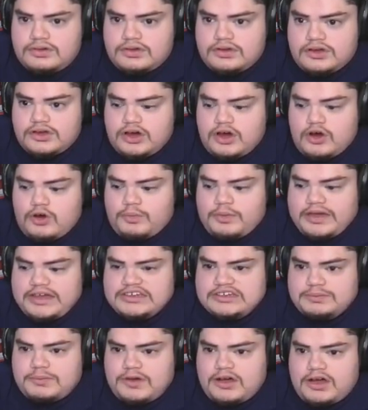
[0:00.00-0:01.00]
Goal!
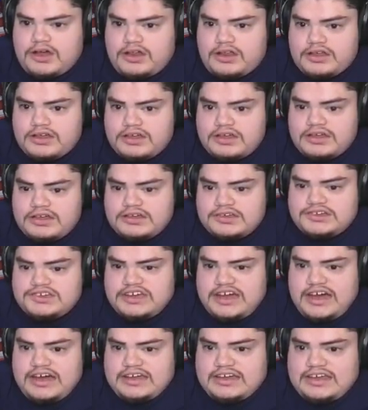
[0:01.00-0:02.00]
baseball.
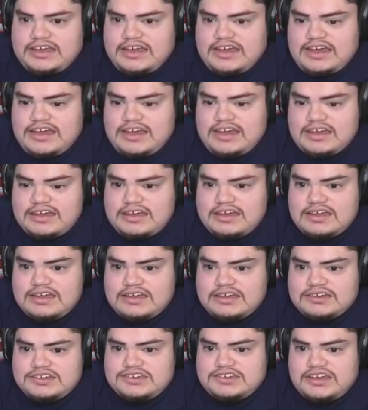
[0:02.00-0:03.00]
Jackie.
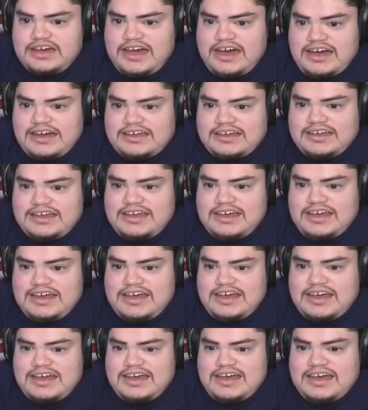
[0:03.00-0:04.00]

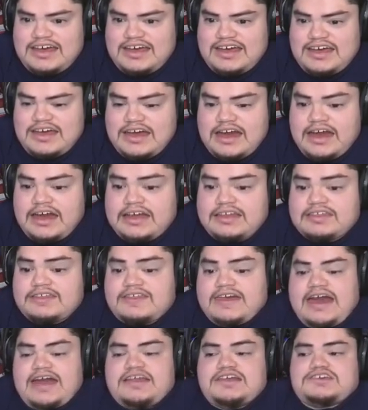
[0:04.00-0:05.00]
Jackie. And
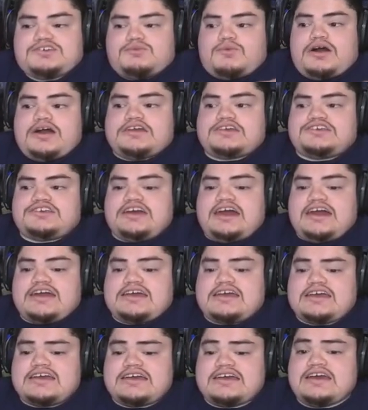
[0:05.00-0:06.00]
that is why
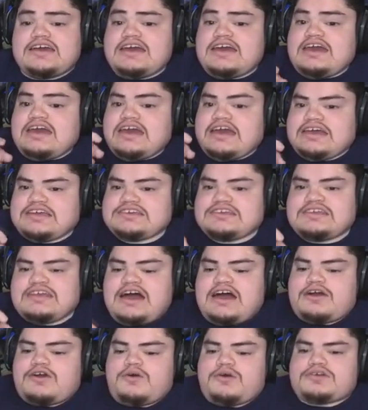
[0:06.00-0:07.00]
Jackie is
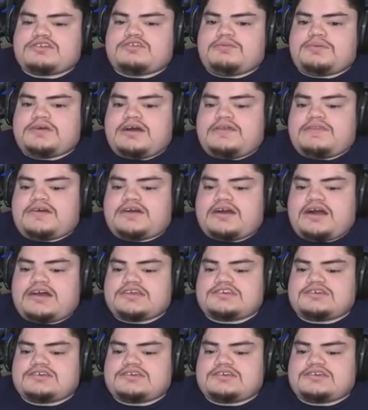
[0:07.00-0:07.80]
not going to be on the God